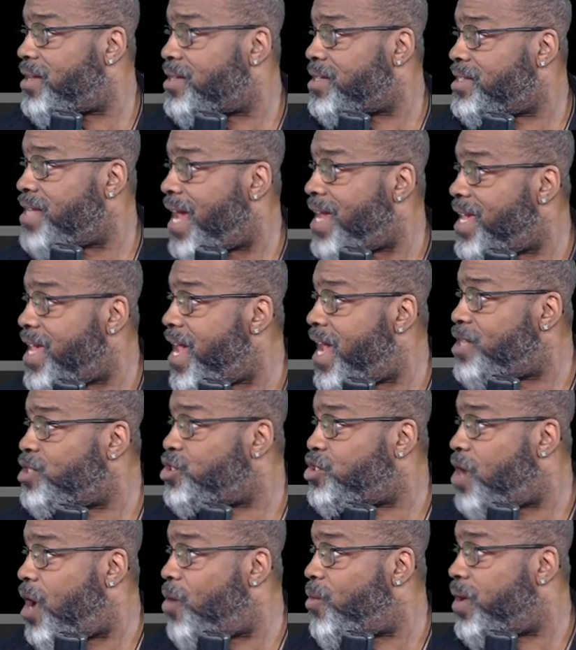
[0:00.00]
Because I can't
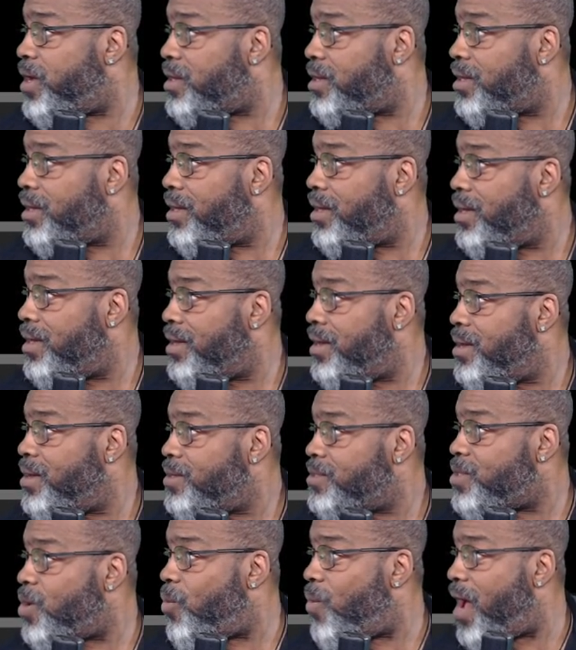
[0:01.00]
show it.
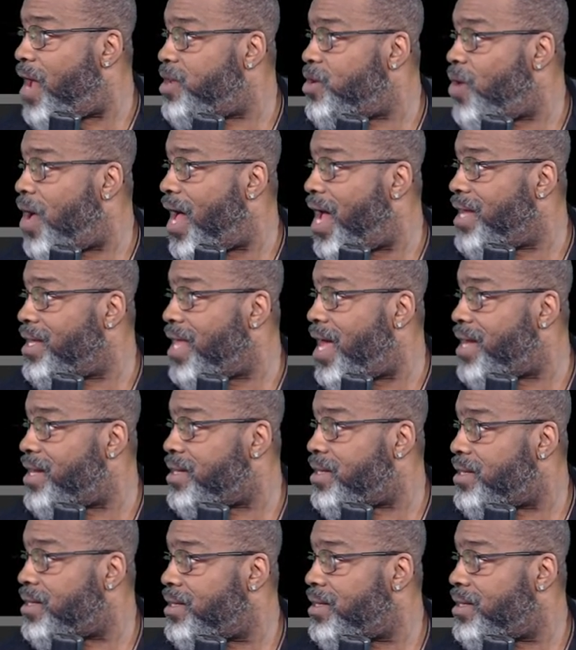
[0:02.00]
So why you highlight it?